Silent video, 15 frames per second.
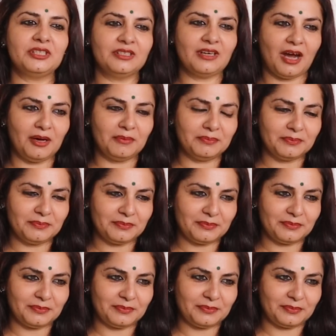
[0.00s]
Shri Ram
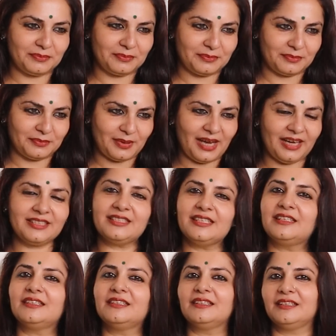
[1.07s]
had
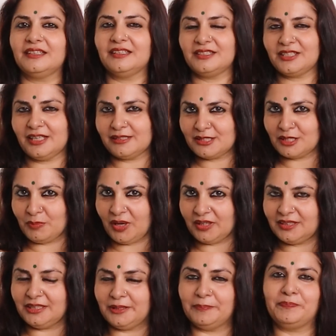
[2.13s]
taken Jal
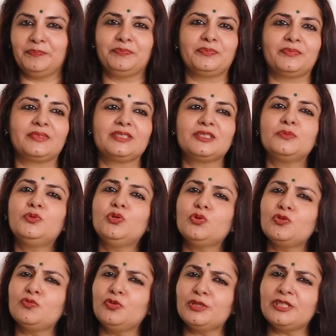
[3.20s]
Samadhi, the
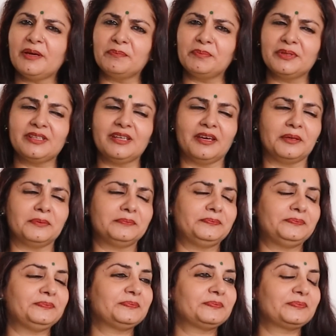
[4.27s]
beautiful temple there.
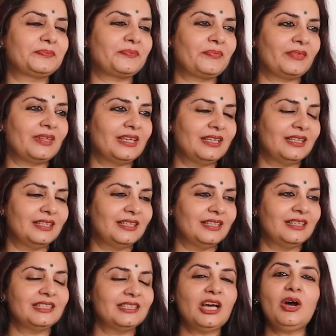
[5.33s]

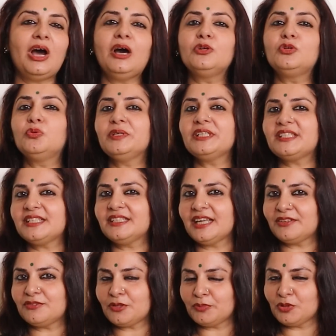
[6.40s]
Now, how do we see
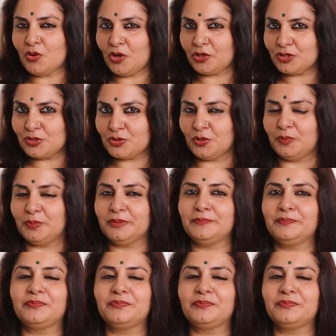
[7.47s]
that from the horoscope?